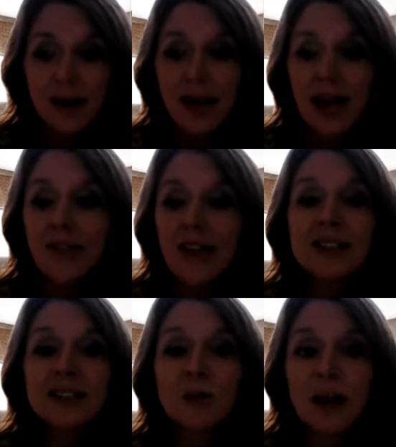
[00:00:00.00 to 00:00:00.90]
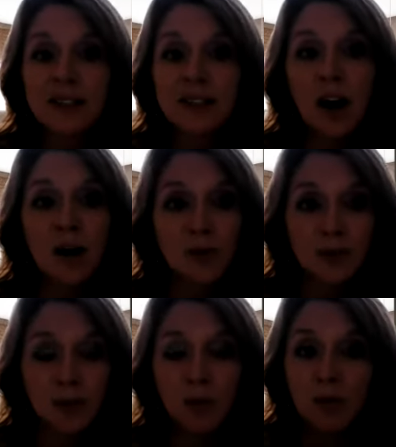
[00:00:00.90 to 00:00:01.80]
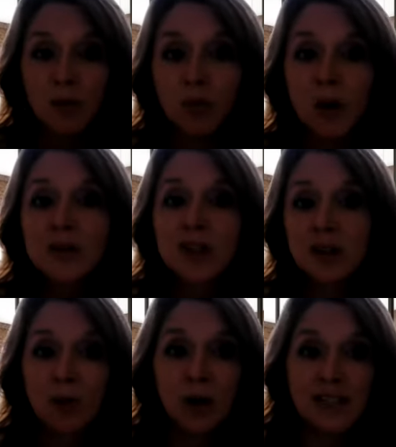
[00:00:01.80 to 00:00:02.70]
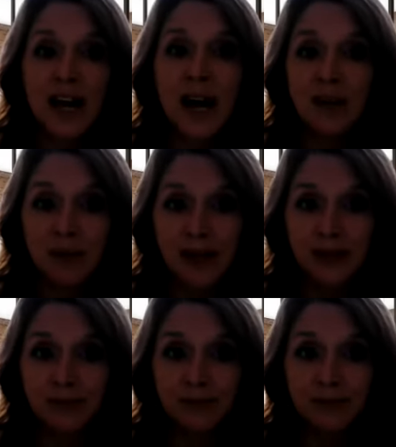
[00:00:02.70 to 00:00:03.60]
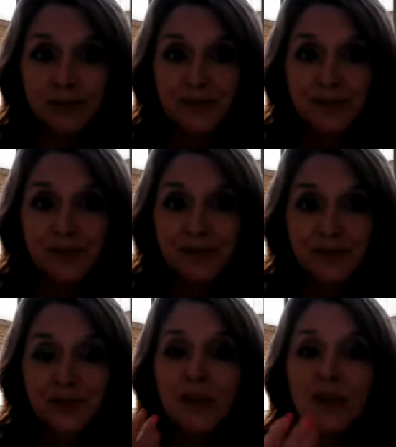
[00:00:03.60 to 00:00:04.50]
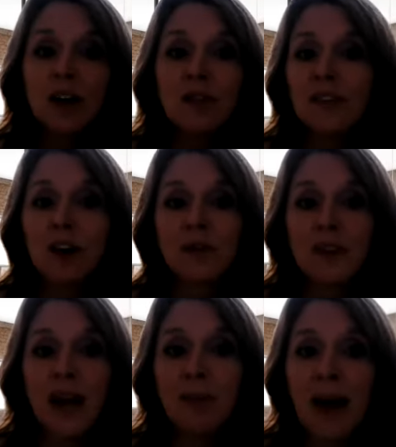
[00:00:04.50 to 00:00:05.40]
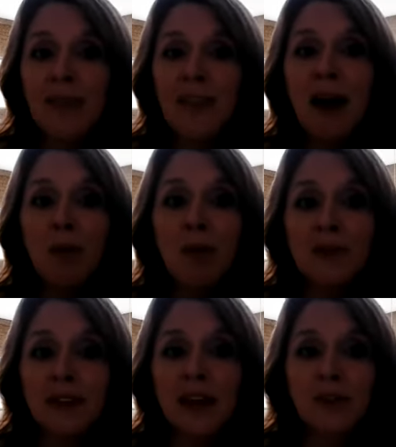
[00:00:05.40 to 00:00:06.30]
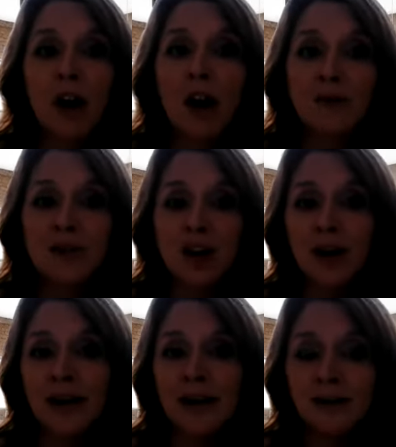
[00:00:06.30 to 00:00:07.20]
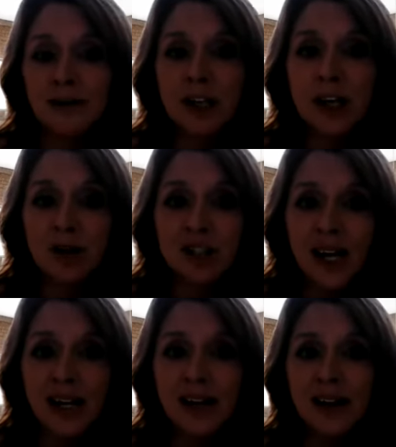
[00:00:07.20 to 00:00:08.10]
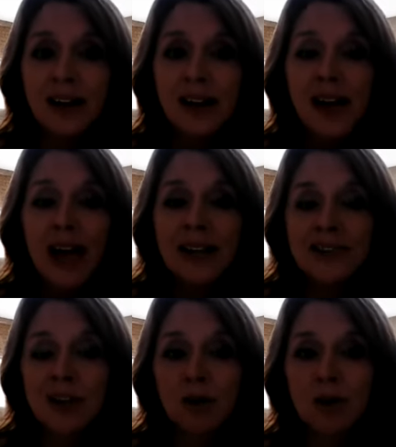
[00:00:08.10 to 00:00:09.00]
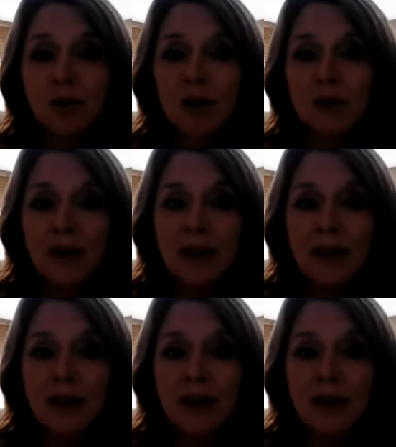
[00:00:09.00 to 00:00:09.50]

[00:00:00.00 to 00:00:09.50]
And that's the way it's gone with most of the ones I've written. They're at that point, the other offer's already negotiated. And so in order to be the